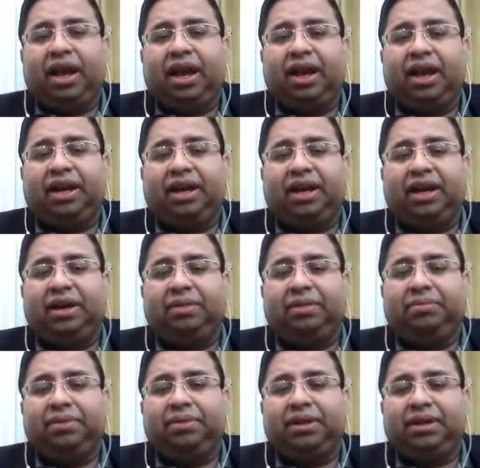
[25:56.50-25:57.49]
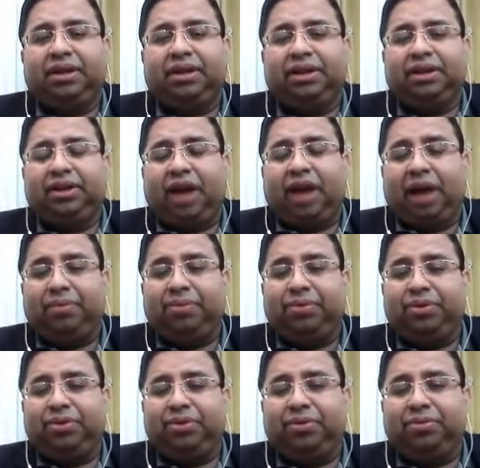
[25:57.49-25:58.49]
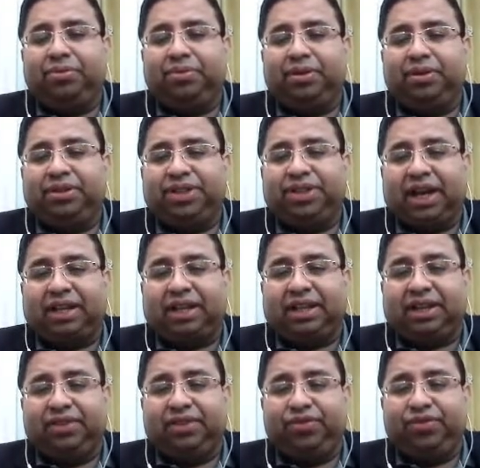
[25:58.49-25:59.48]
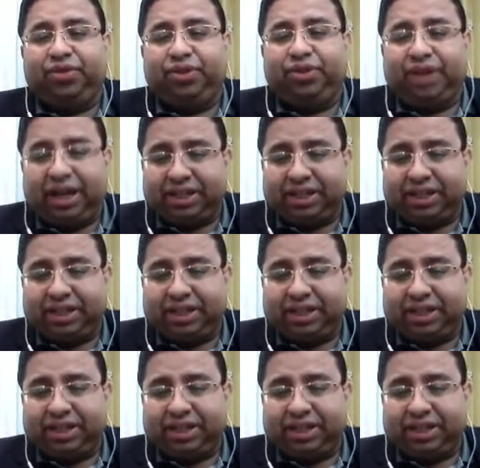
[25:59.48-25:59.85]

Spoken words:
And you have to check the review